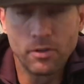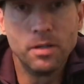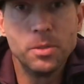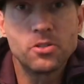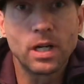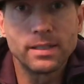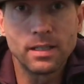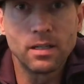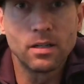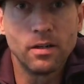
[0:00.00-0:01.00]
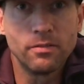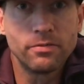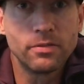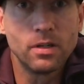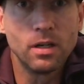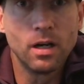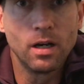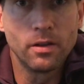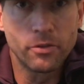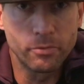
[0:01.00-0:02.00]
an image right there of
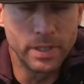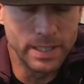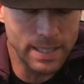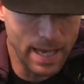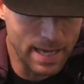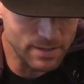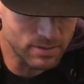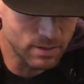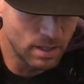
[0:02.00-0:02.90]
the 3D cast.